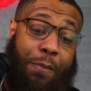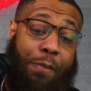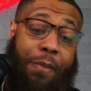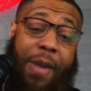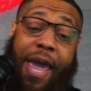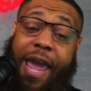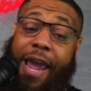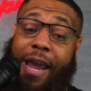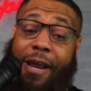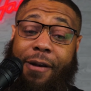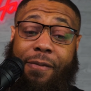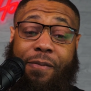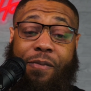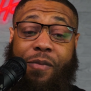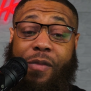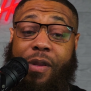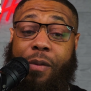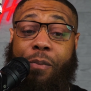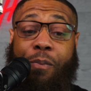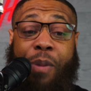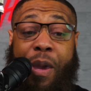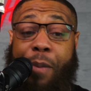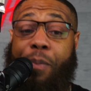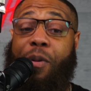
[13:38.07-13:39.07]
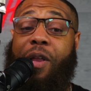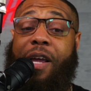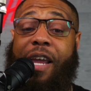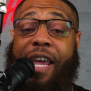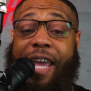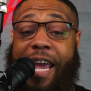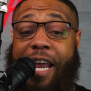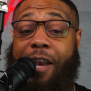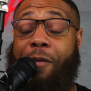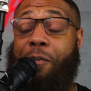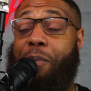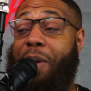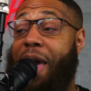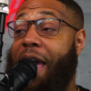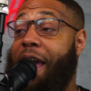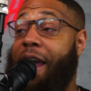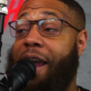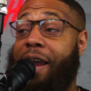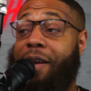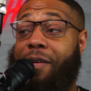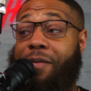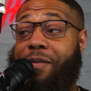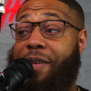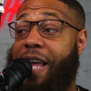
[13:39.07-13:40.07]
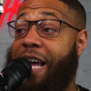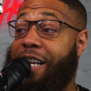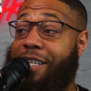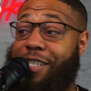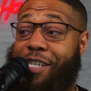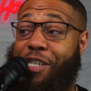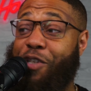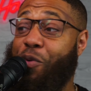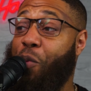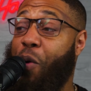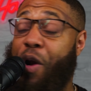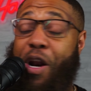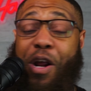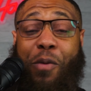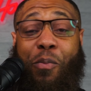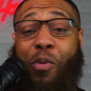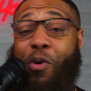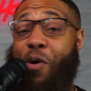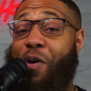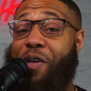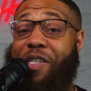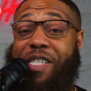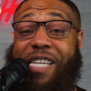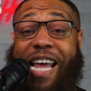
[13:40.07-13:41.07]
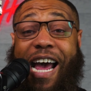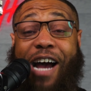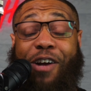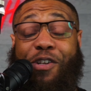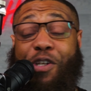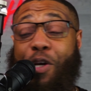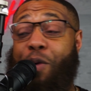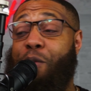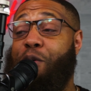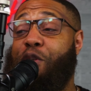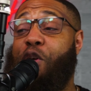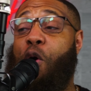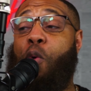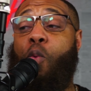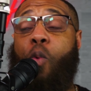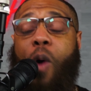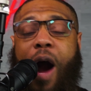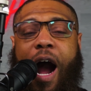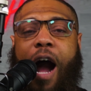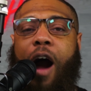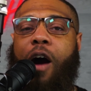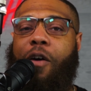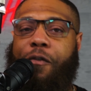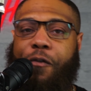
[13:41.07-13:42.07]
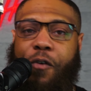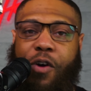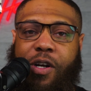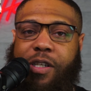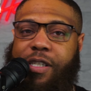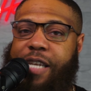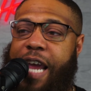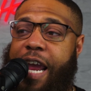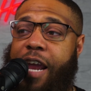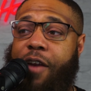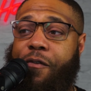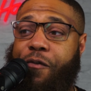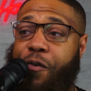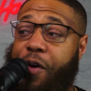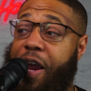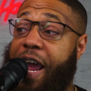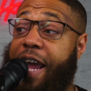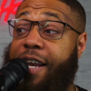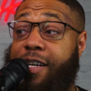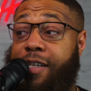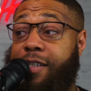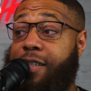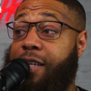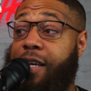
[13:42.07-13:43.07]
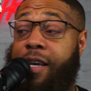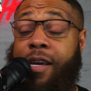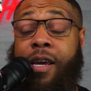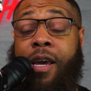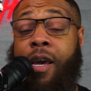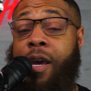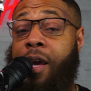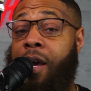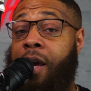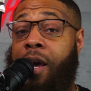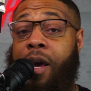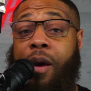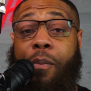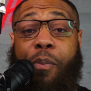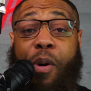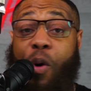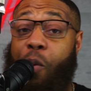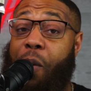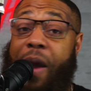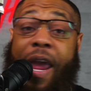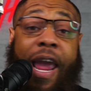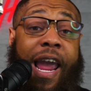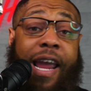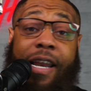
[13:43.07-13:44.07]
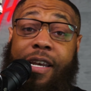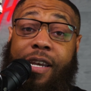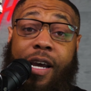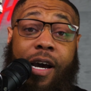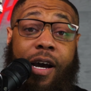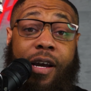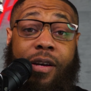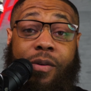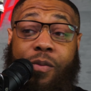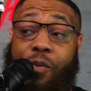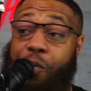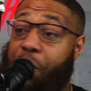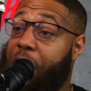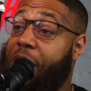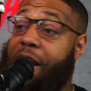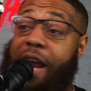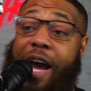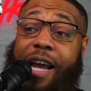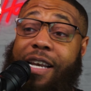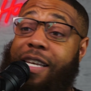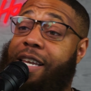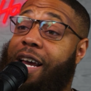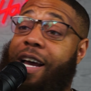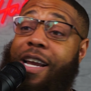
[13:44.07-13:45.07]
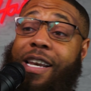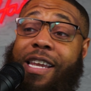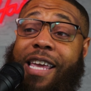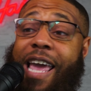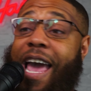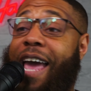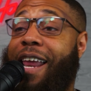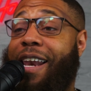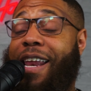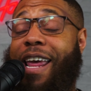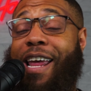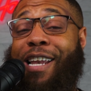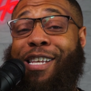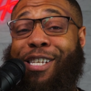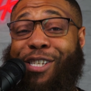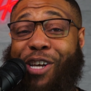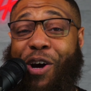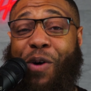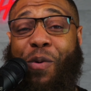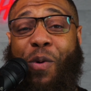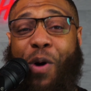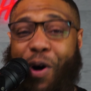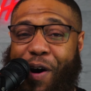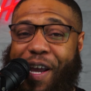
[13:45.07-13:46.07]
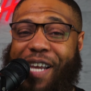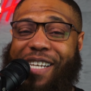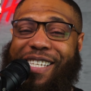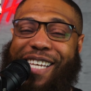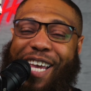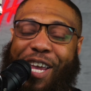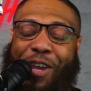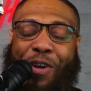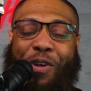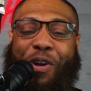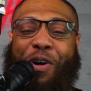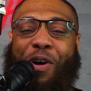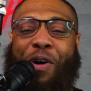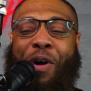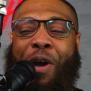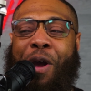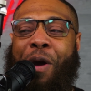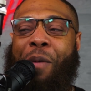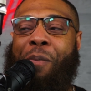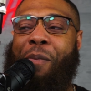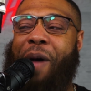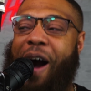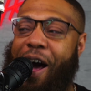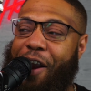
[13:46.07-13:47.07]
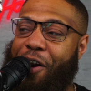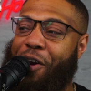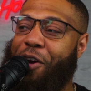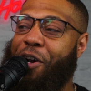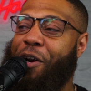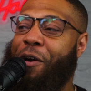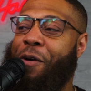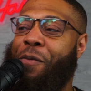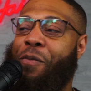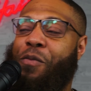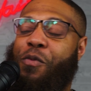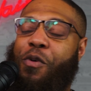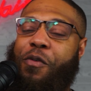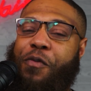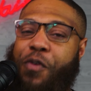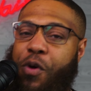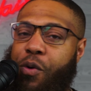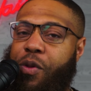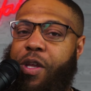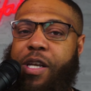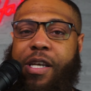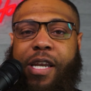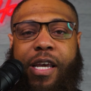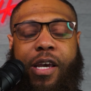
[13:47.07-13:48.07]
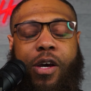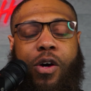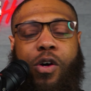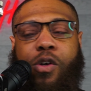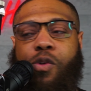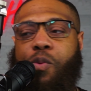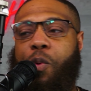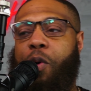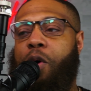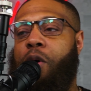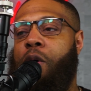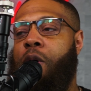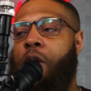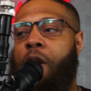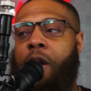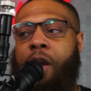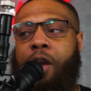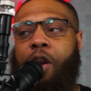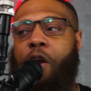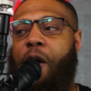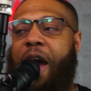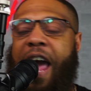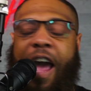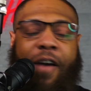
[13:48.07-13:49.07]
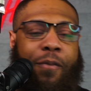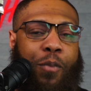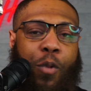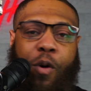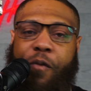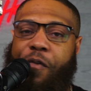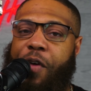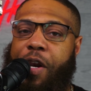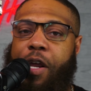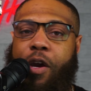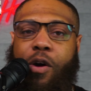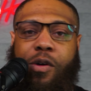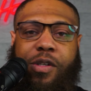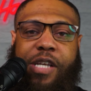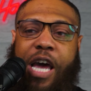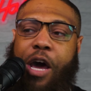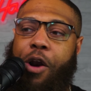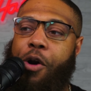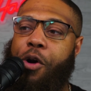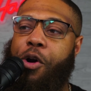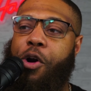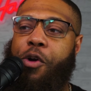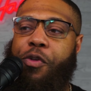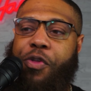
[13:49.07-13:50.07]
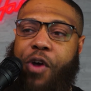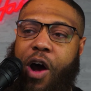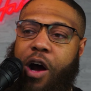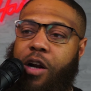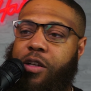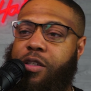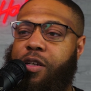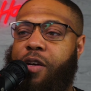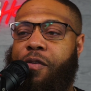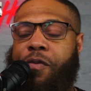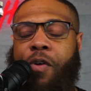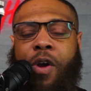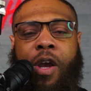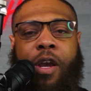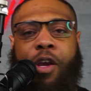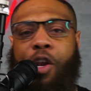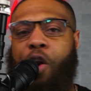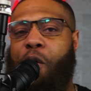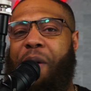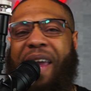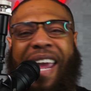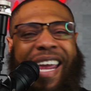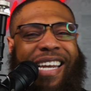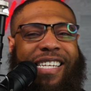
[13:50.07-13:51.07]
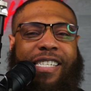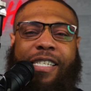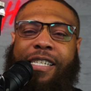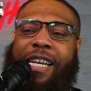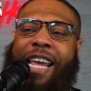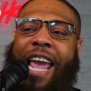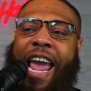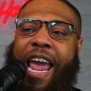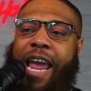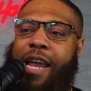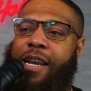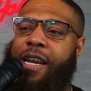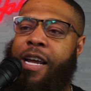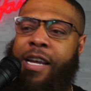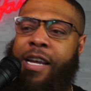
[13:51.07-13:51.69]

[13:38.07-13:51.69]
Man, people are getting paid. That's just what it boils down to. It was a wild first day in free agency, but we ain't done. We're not done yet, and so we'll continue to monitor, review the deals. We'll, you know, have more videos out on our thoughts of, you know, each game,